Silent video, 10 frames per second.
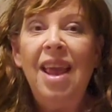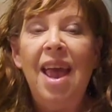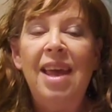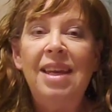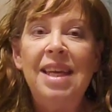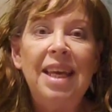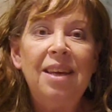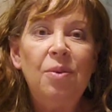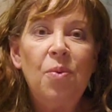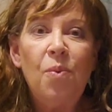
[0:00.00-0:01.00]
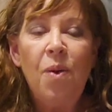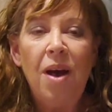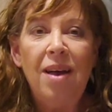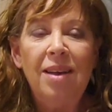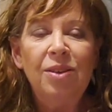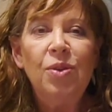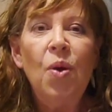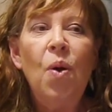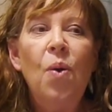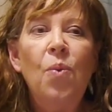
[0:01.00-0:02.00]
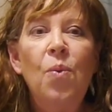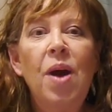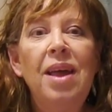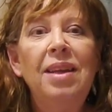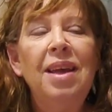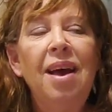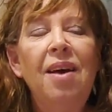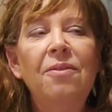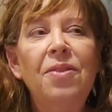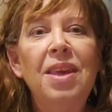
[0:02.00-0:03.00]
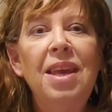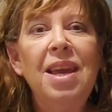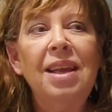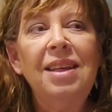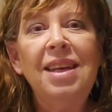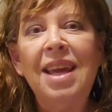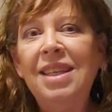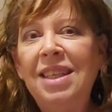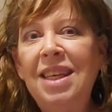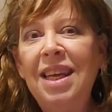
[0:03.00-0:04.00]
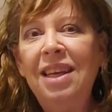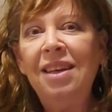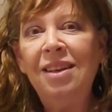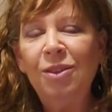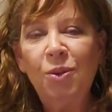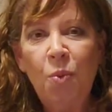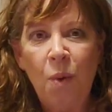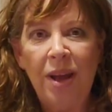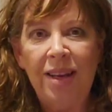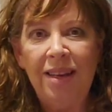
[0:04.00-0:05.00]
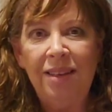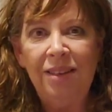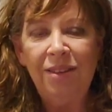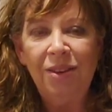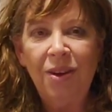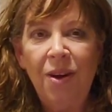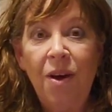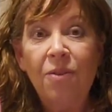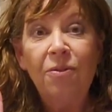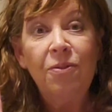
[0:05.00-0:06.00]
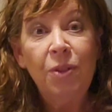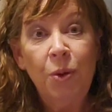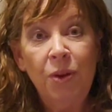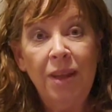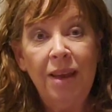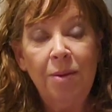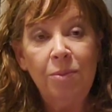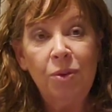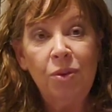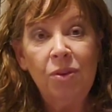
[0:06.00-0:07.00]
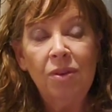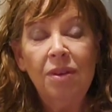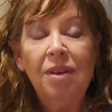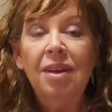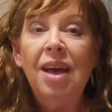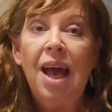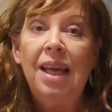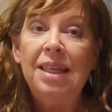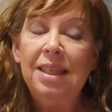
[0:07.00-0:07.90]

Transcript: and it was one of the 1920s floor lamps. I